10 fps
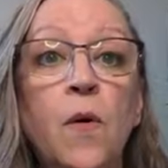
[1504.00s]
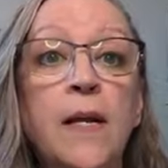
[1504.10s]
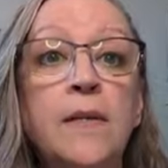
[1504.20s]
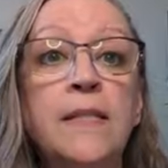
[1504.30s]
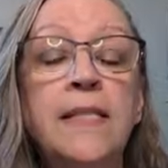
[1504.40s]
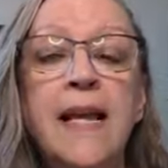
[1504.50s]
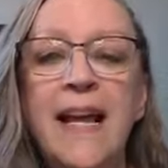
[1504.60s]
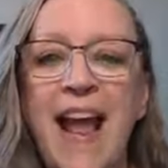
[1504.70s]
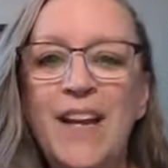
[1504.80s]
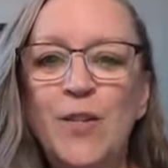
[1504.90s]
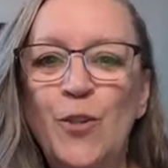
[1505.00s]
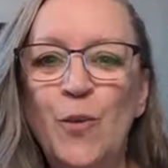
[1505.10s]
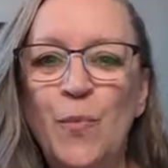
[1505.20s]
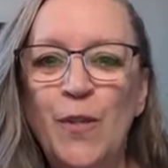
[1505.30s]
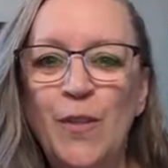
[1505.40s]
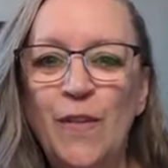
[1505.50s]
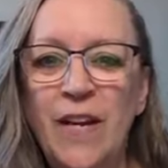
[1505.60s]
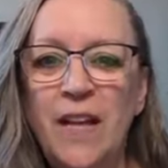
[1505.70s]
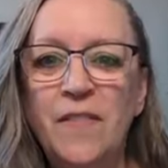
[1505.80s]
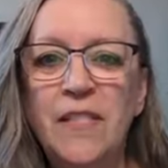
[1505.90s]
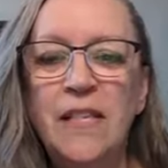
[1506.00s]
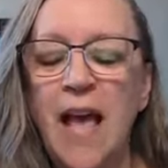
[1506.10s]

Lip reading: oils, and 2 preservatives.